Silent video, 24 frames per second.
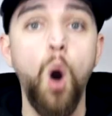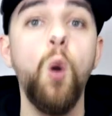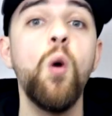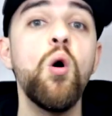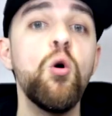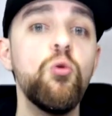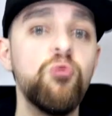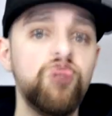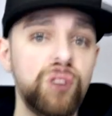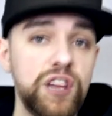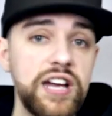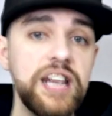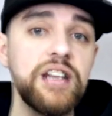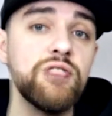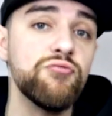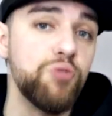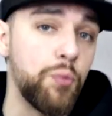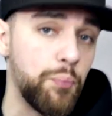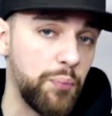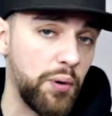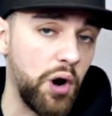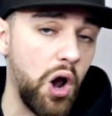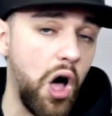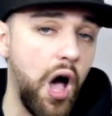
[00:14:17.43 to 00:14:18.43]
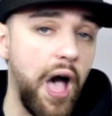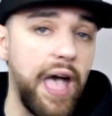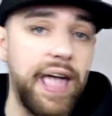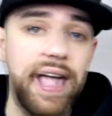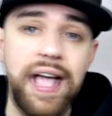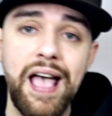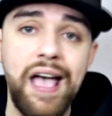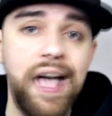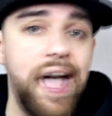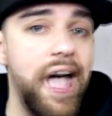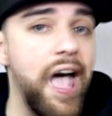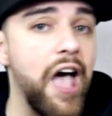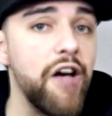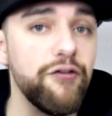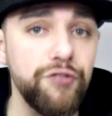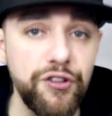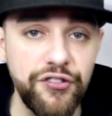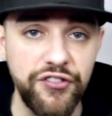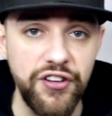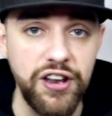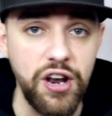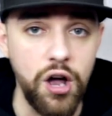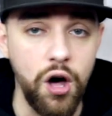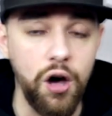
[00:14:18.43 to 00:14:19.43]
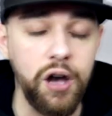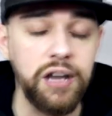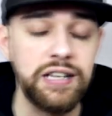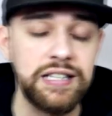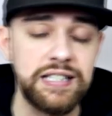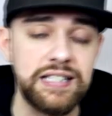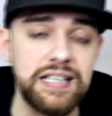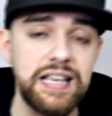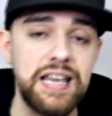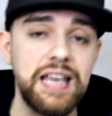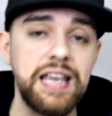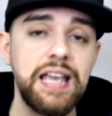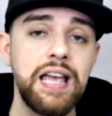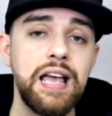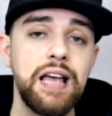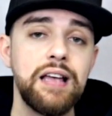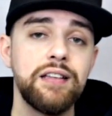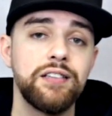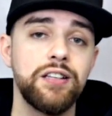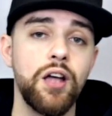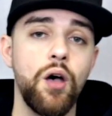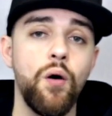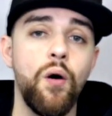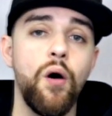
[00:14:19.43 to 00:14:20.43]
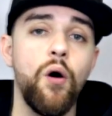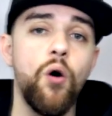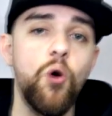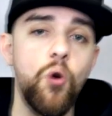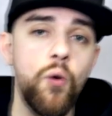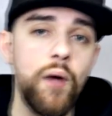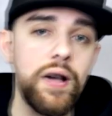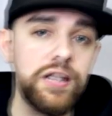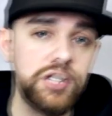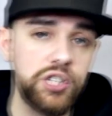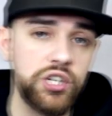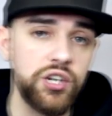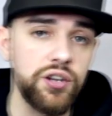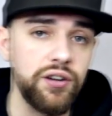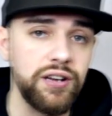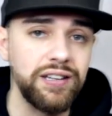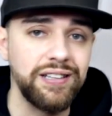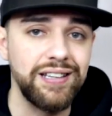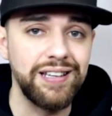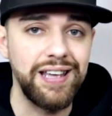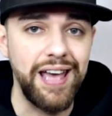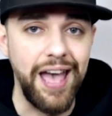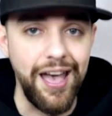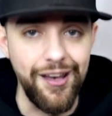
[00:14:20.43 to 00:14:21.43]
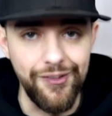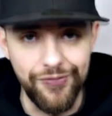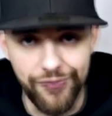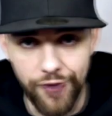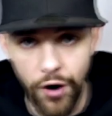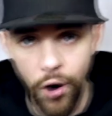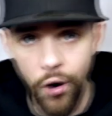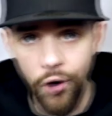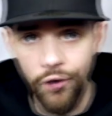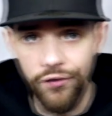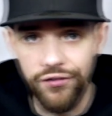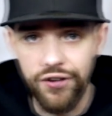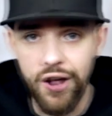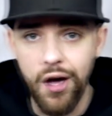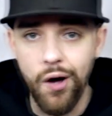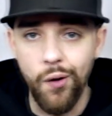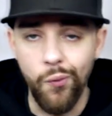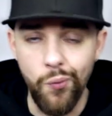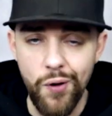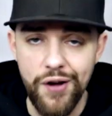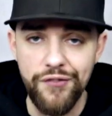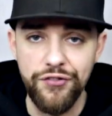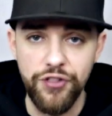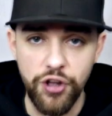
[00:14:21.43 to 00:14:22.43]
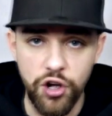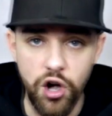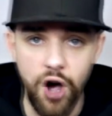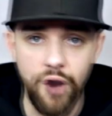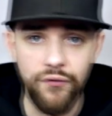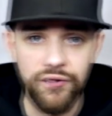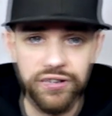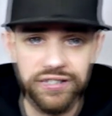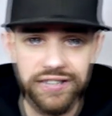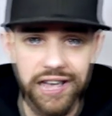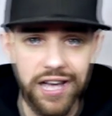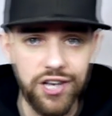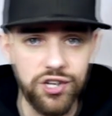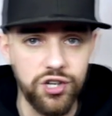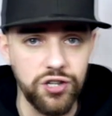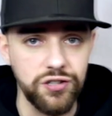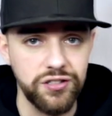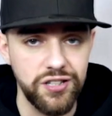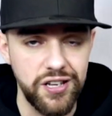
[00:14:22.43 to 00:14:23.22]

I will read and reply everything that I see, so always curious to get involved with the conversation.